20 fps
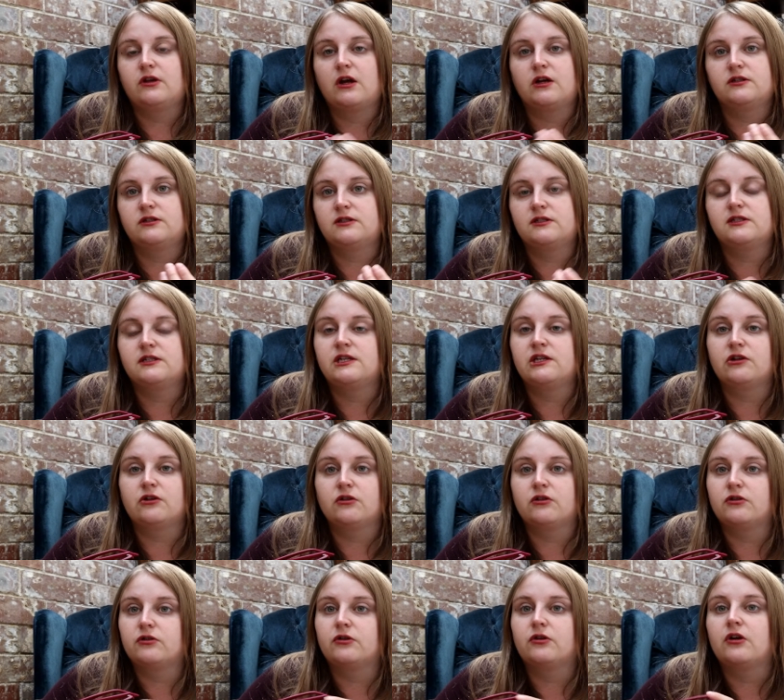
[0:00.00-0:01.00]
unseal
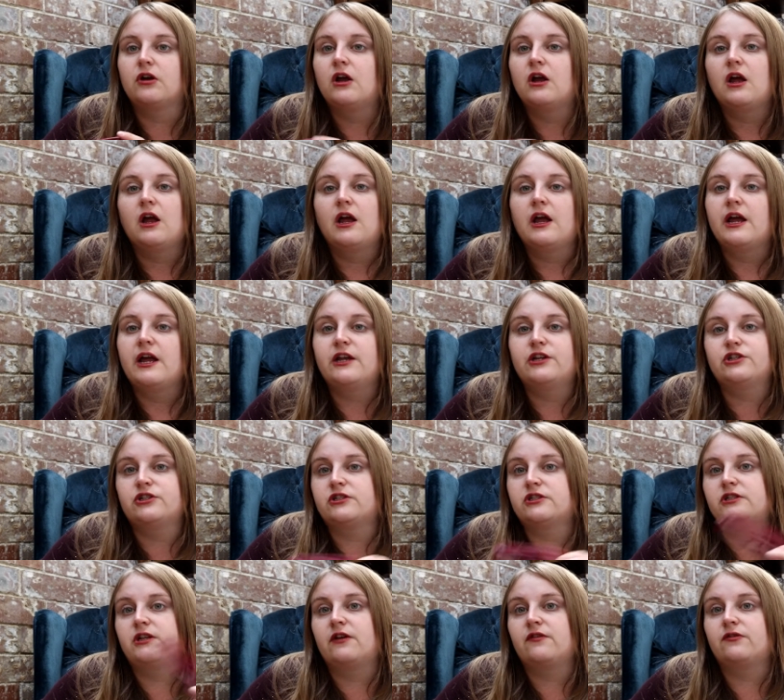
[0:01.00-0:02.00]
or it
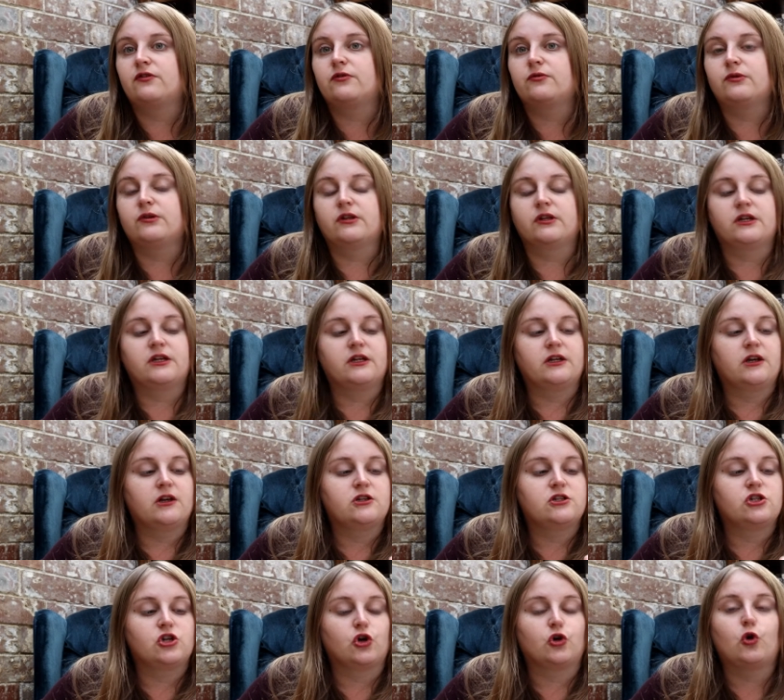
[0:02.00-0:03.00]
just never really
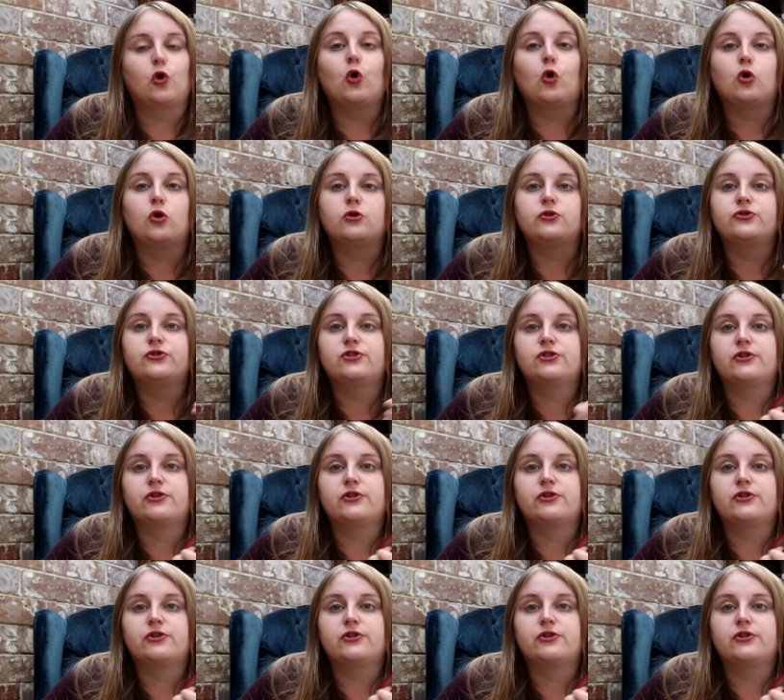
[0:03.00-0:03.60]
took hold.